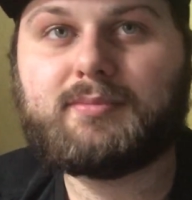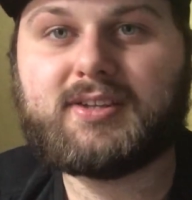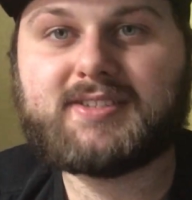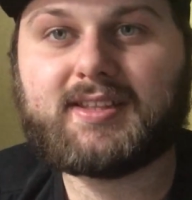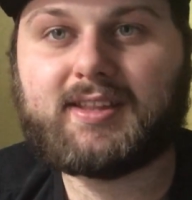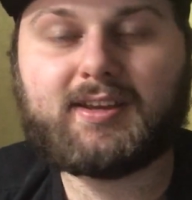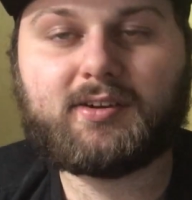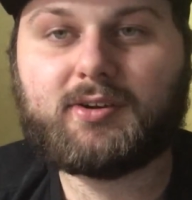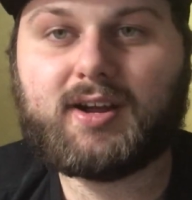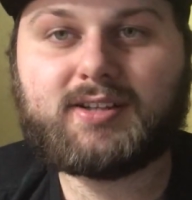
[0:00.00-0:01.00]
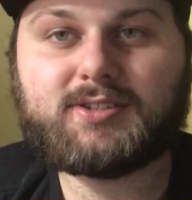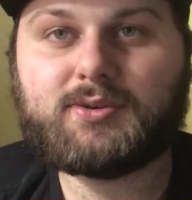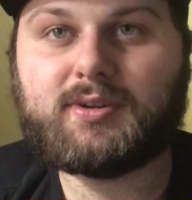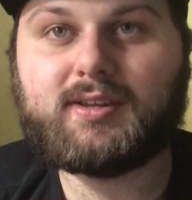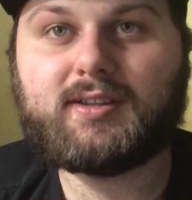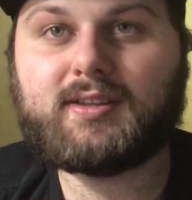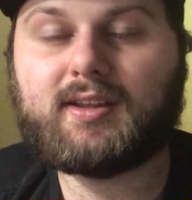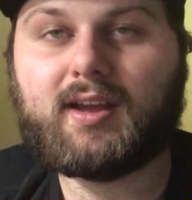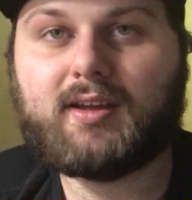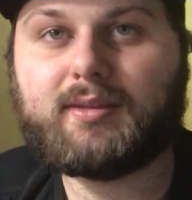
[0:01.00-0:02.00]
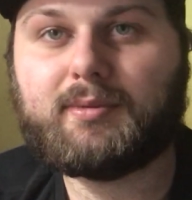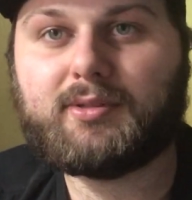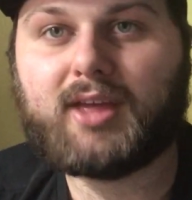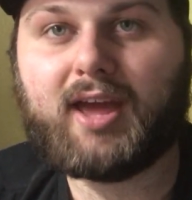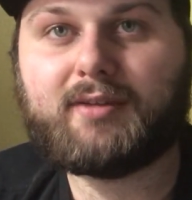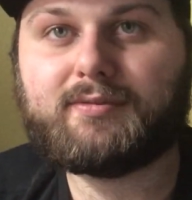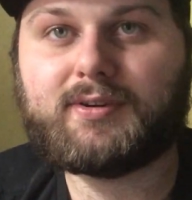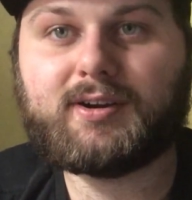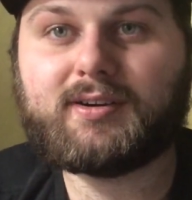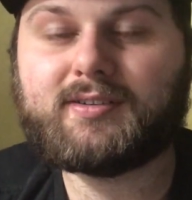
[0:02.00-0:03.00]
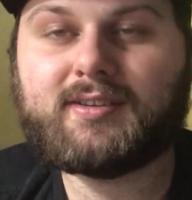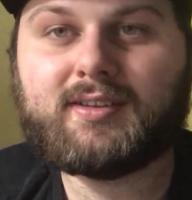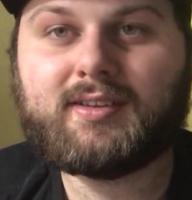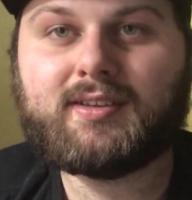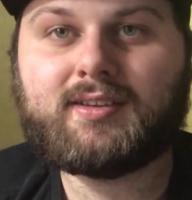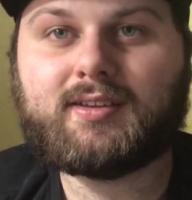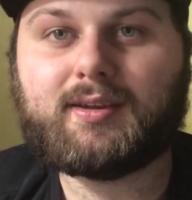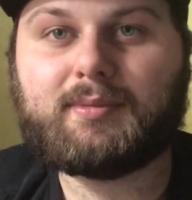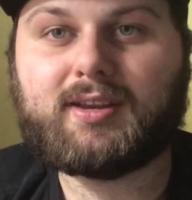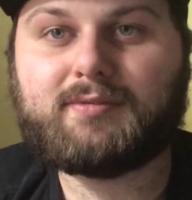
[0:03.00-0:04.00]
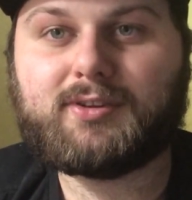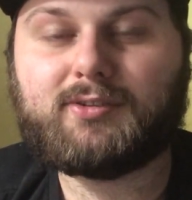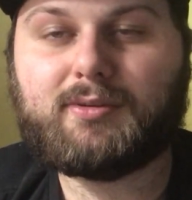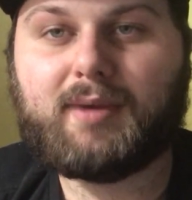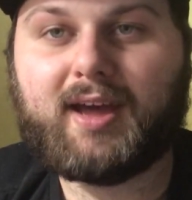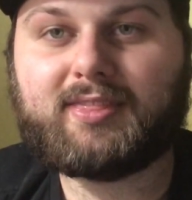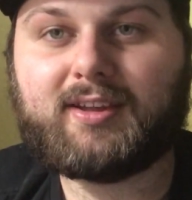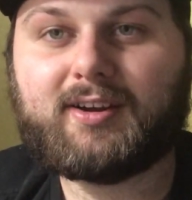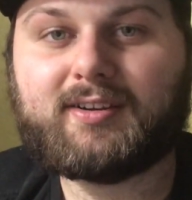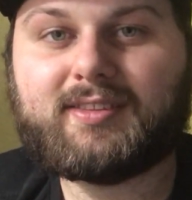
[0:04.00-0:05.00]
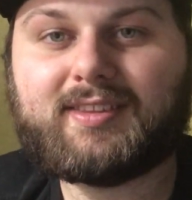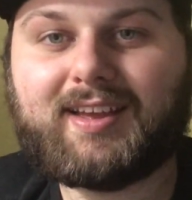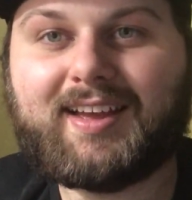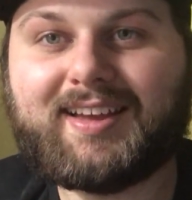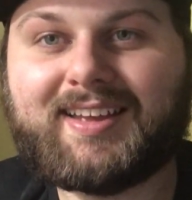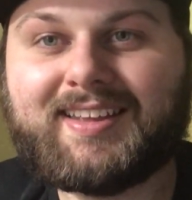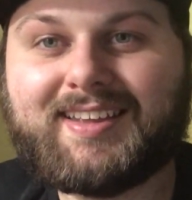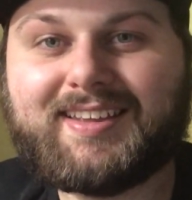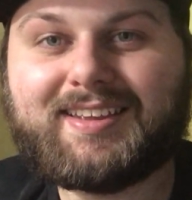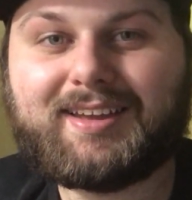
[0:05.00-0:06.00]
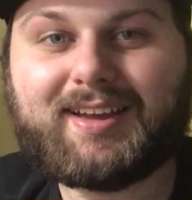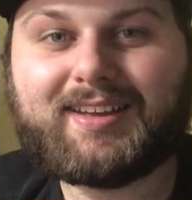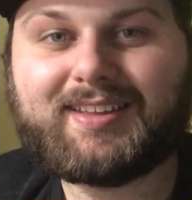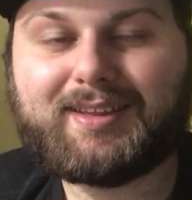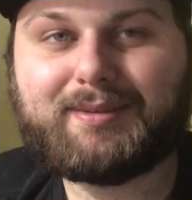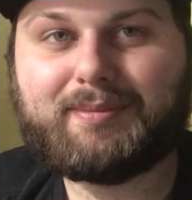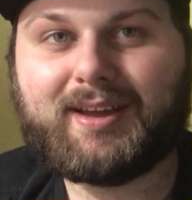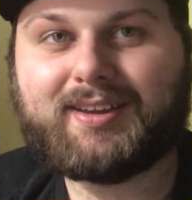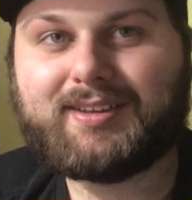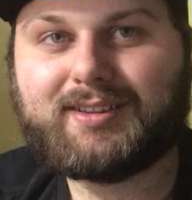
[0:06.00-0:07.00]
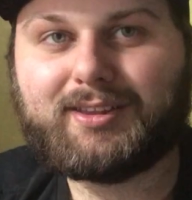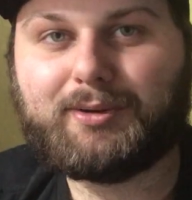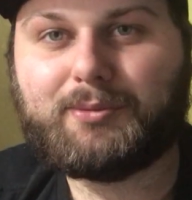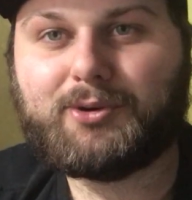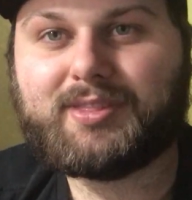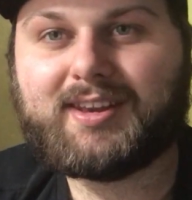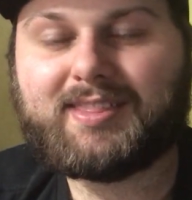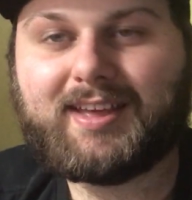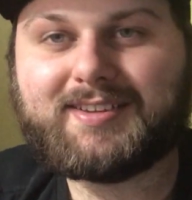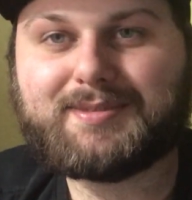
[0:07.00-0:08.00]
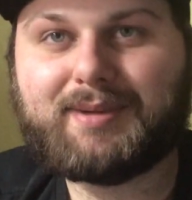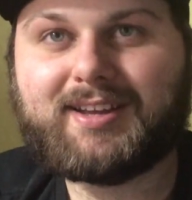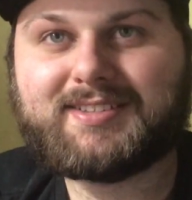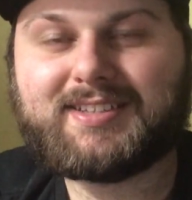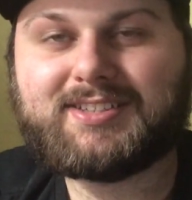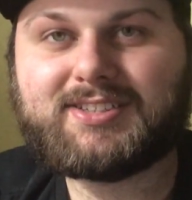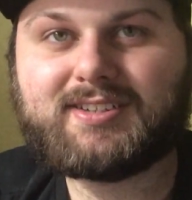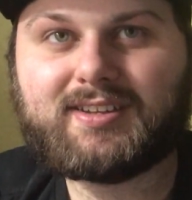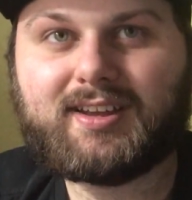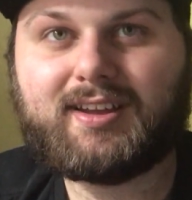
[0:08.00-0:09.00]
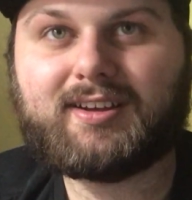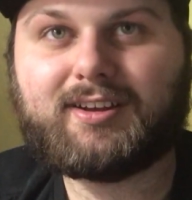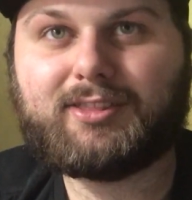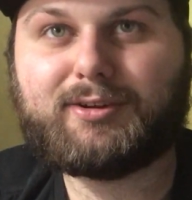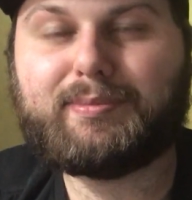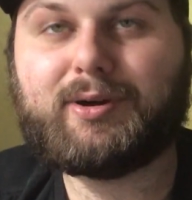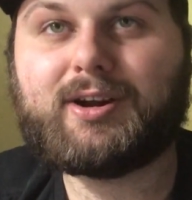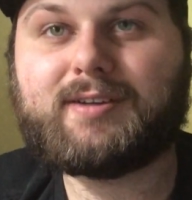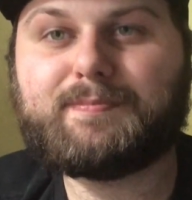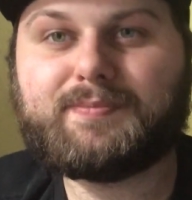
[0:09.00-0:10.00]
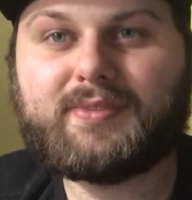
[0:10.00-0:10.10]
basically a garage queen. They both had it for, I mean, if you do the math there, about a little more than 1,000 miles each on their part.